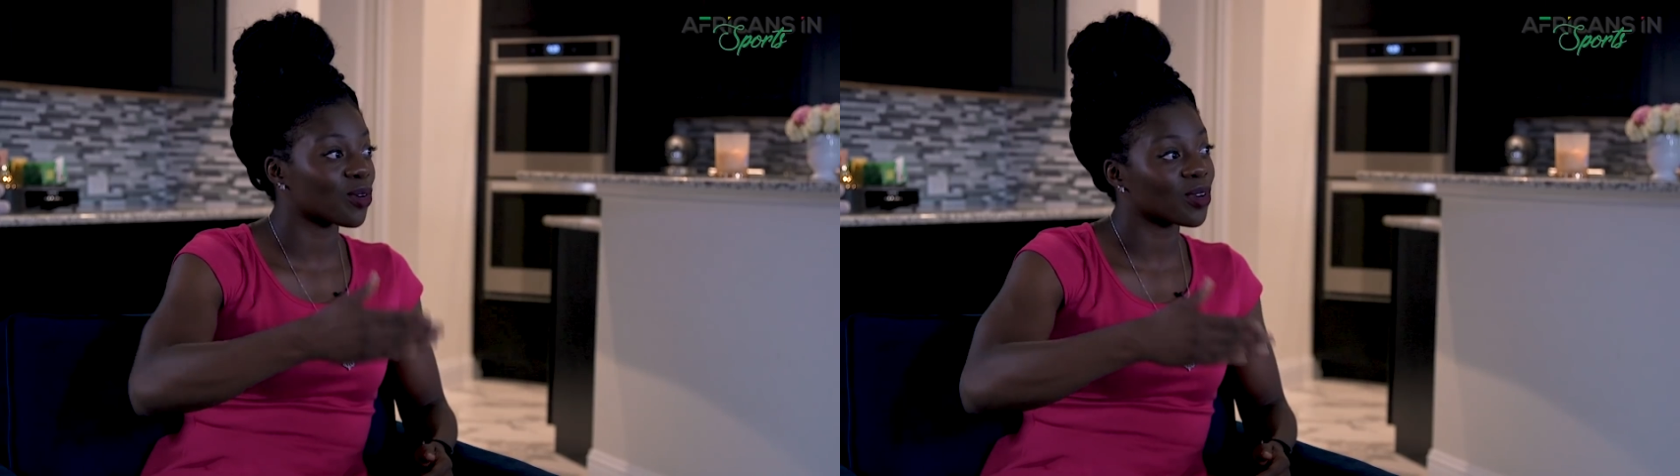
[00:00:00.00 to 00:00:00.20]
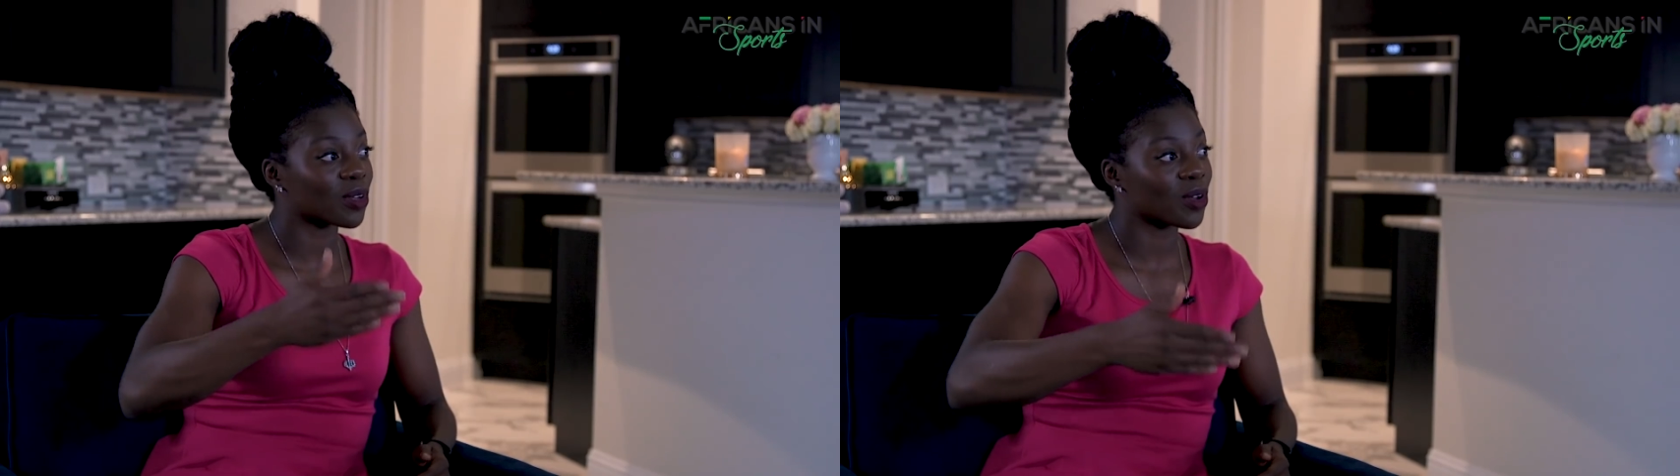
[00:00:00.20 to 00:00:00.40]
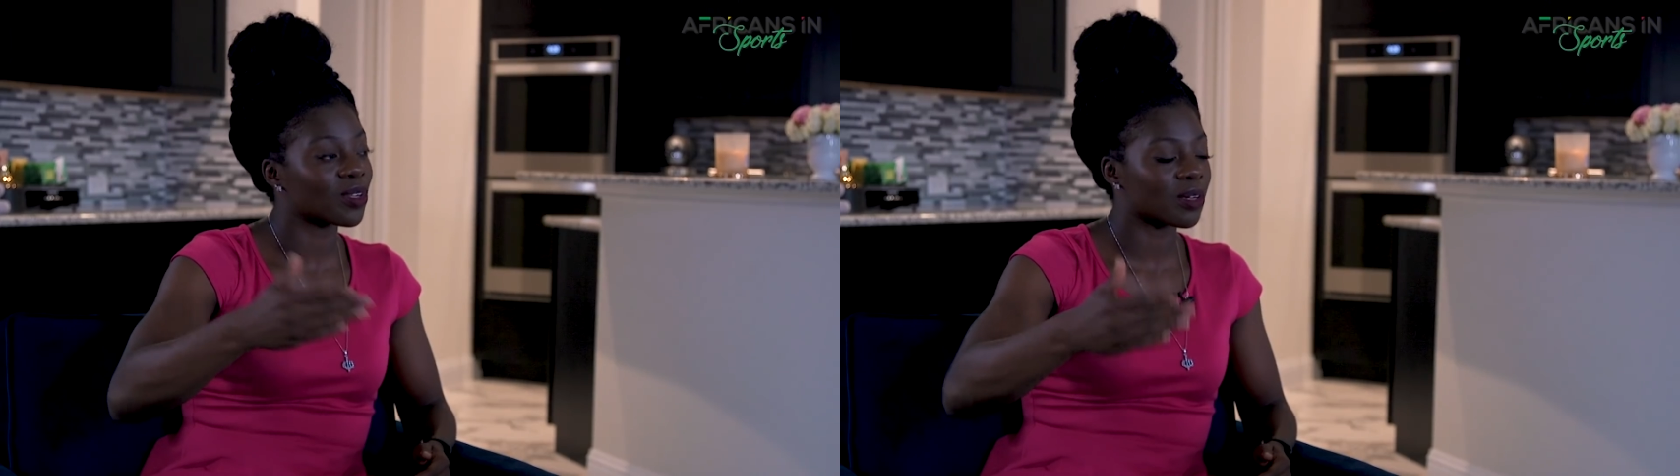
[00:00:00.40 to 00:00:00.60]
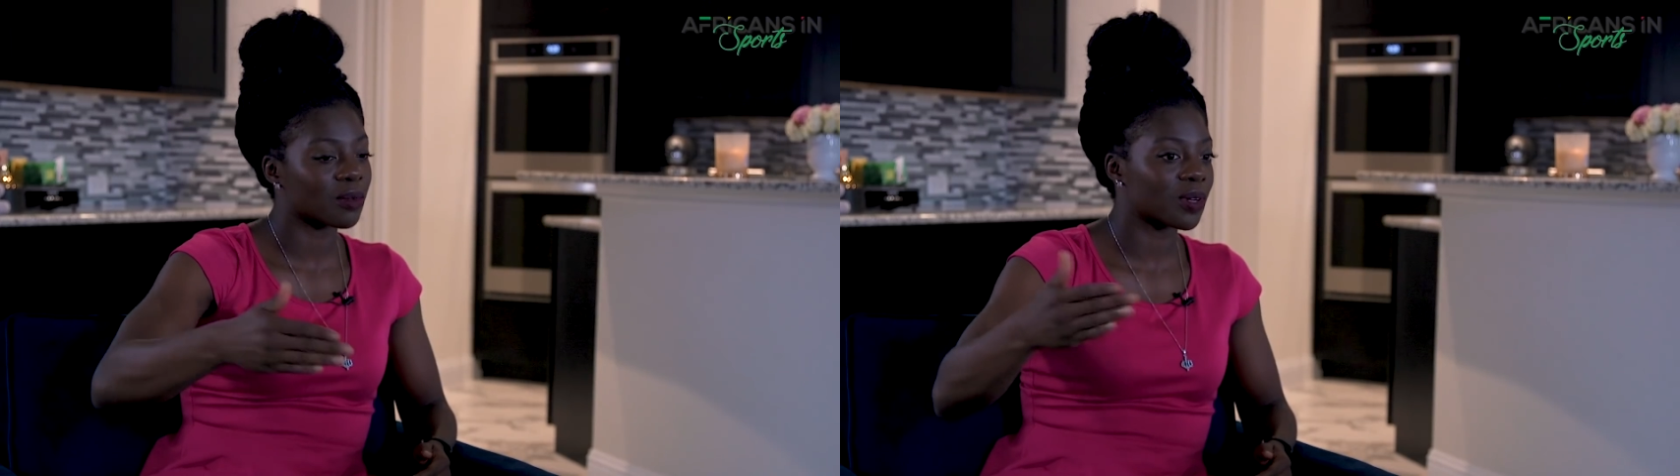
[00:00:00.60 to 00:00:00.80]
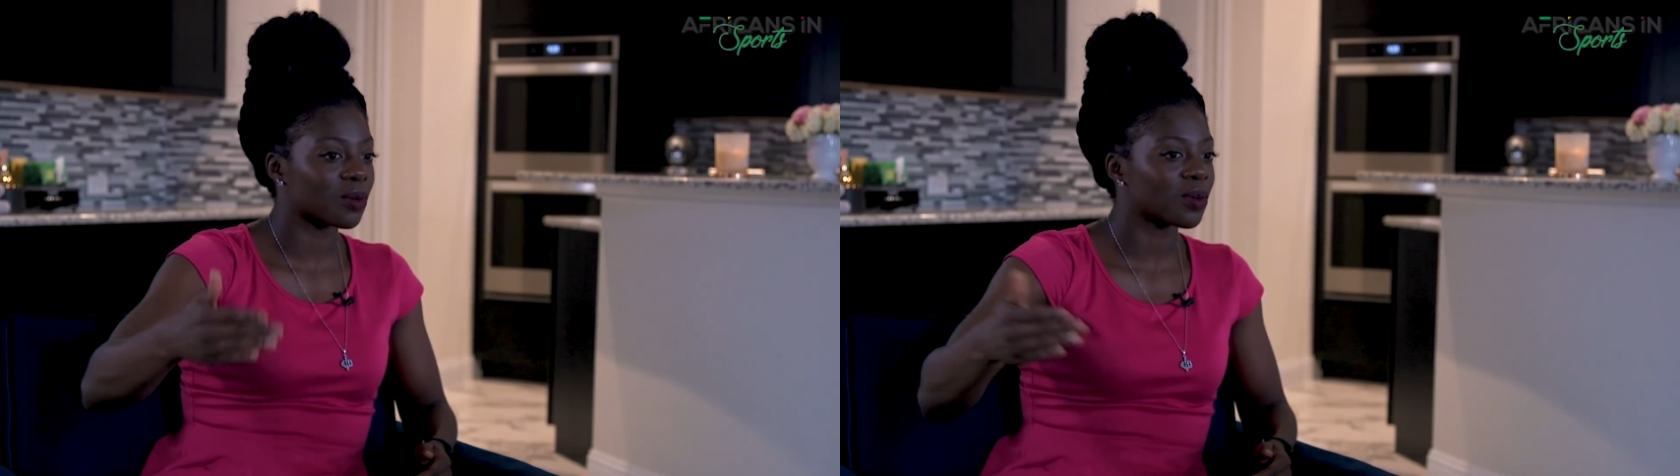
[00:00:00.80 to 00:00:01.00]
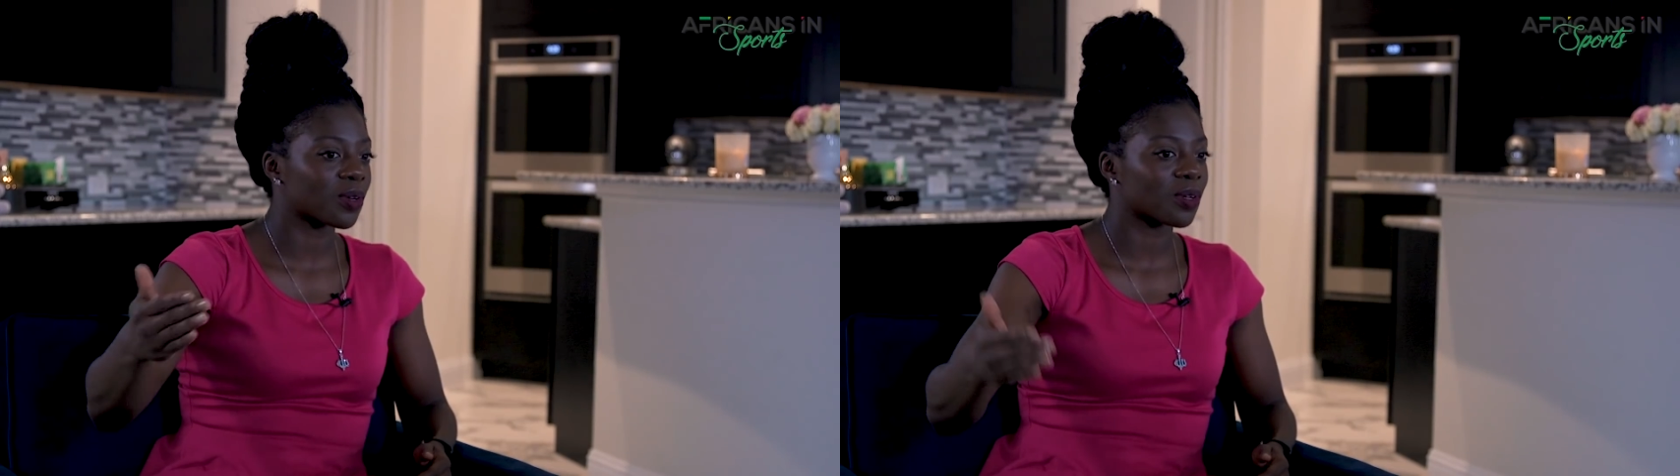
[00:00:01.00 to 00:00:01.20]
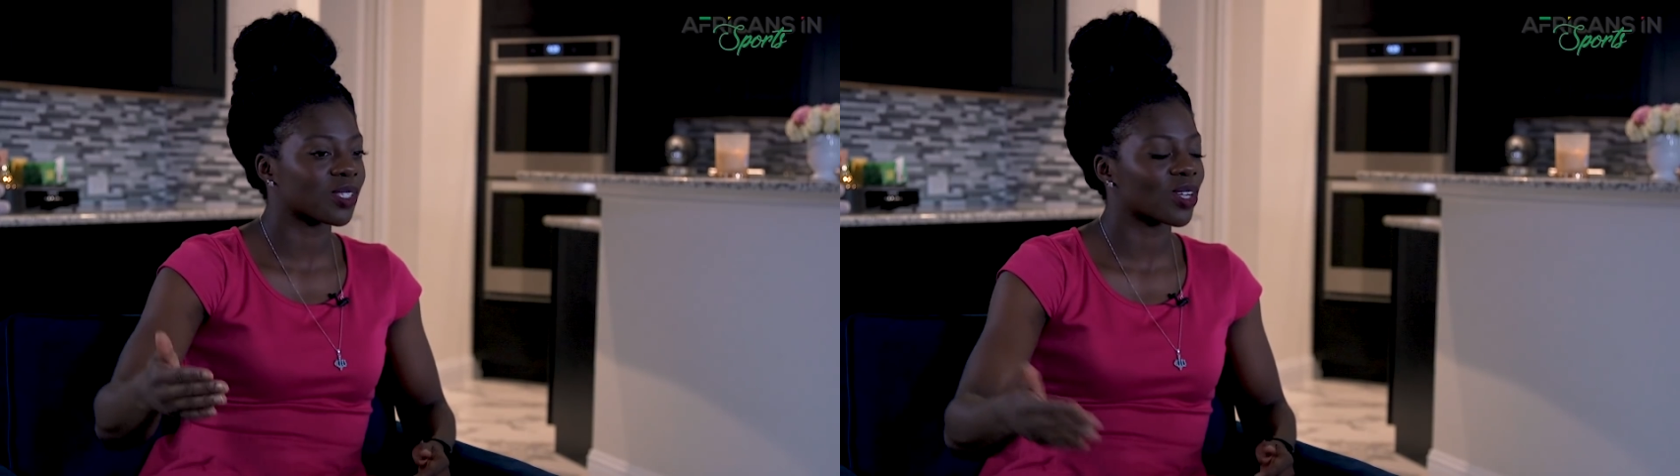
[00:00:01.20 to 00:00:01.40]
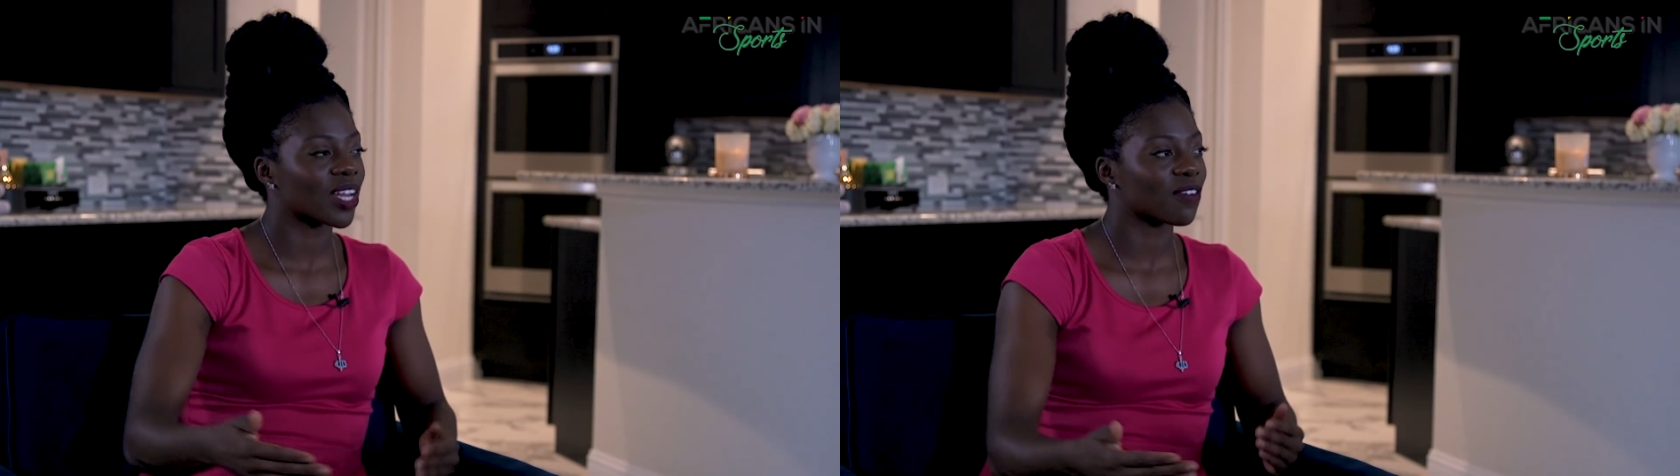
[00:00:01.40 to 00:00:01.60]
going
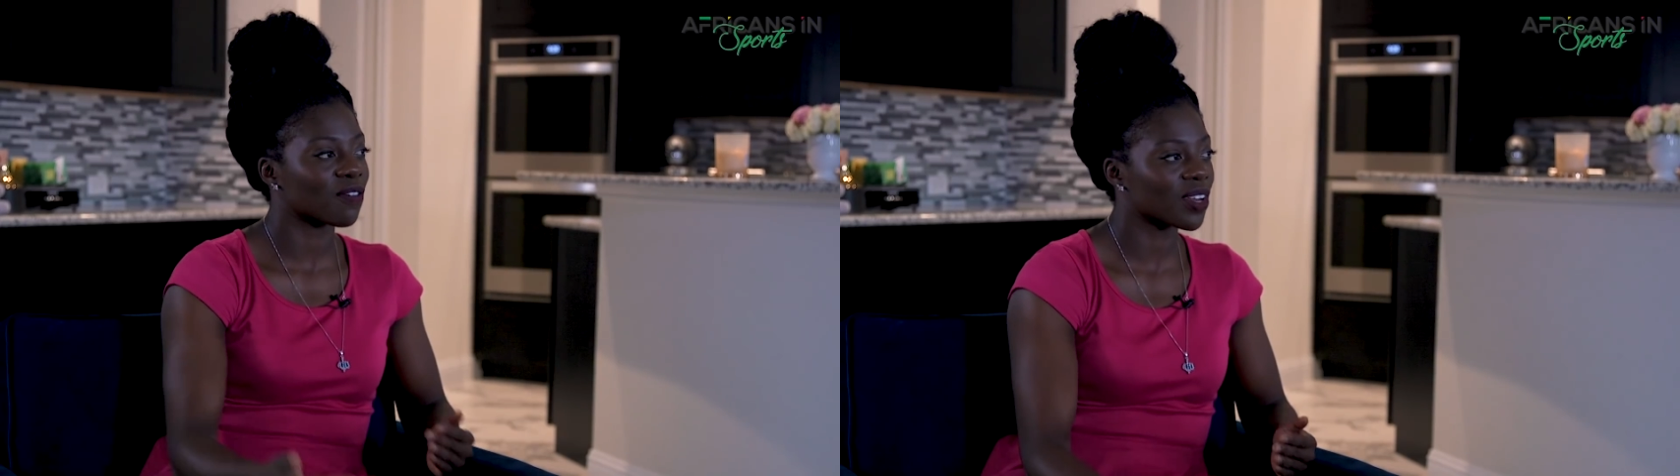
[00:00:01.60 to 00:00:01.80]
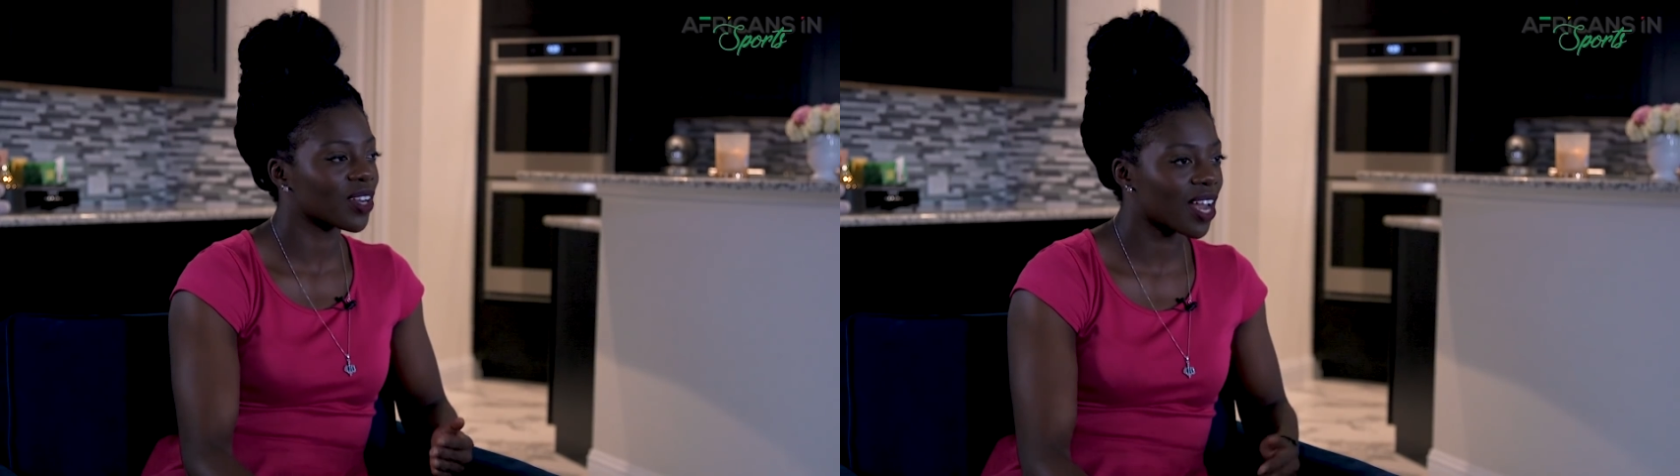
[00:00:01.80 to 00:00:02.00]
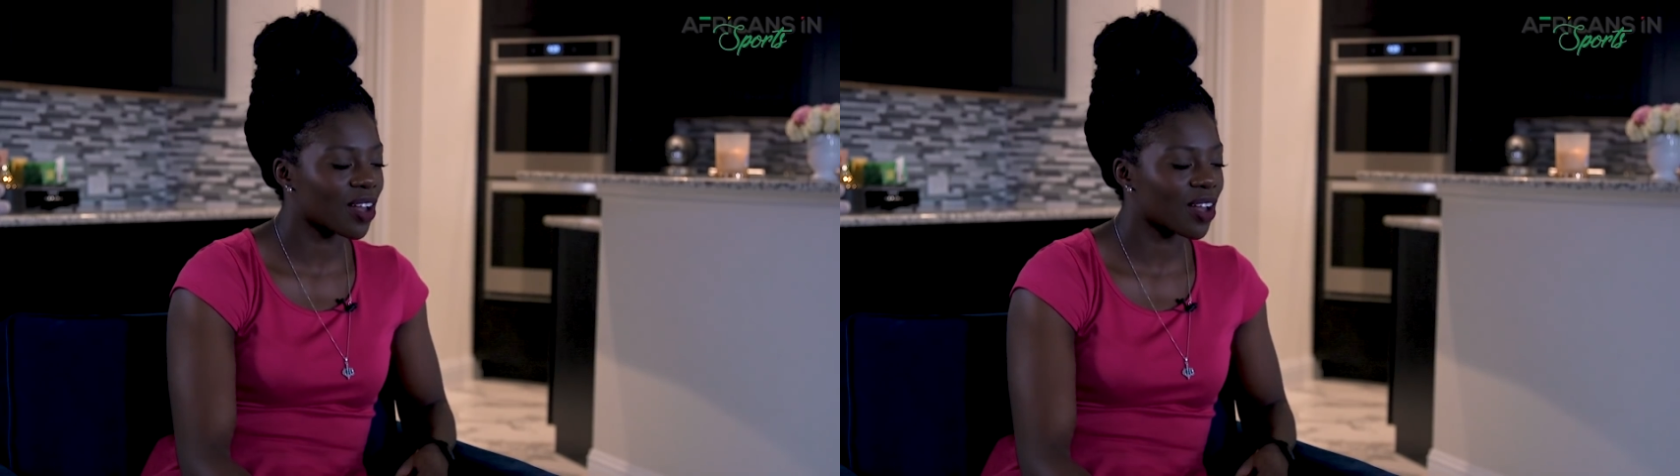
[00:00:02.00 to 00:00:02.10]
up, trying to figure it